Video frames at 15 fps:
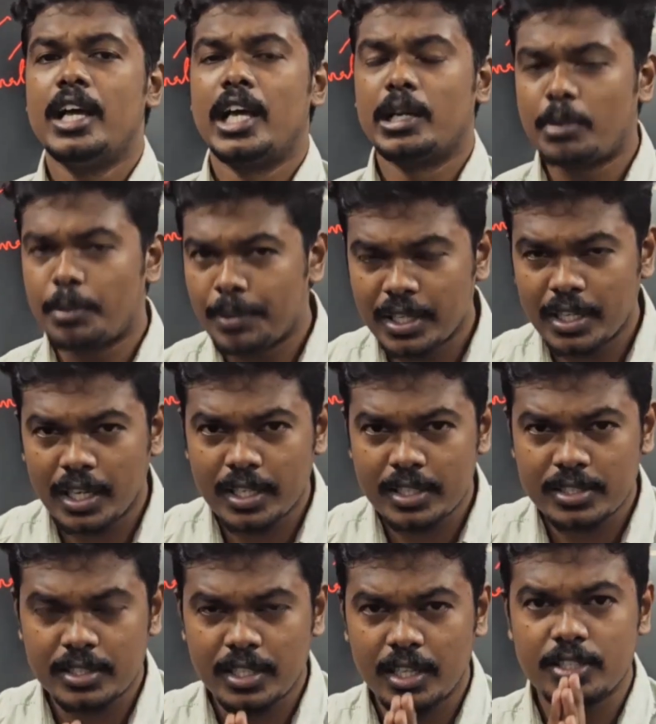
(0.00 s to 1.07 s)
Remember
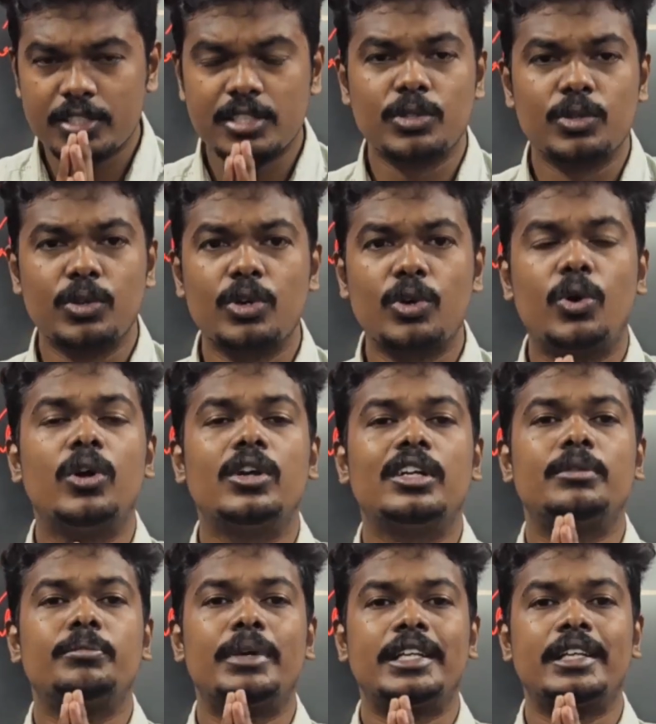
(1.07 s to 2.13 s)
guys, there is no
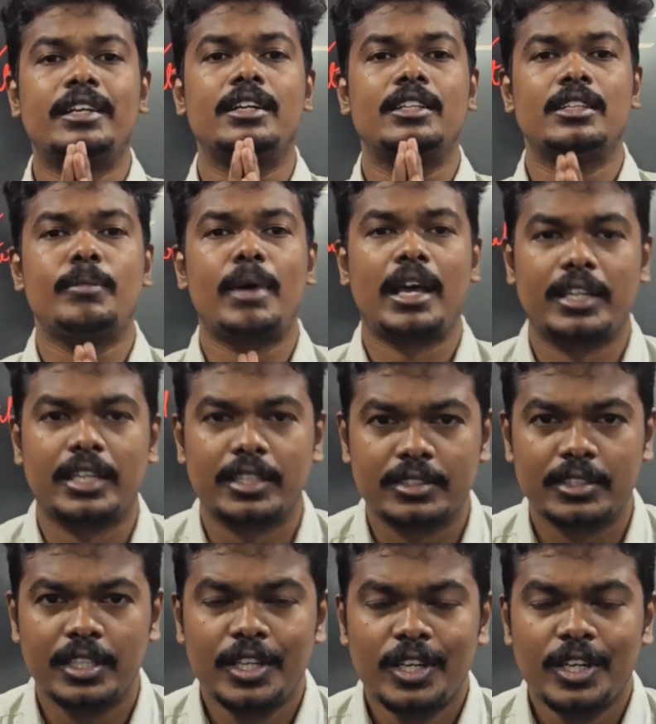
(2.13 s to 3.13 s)
golden material in the market.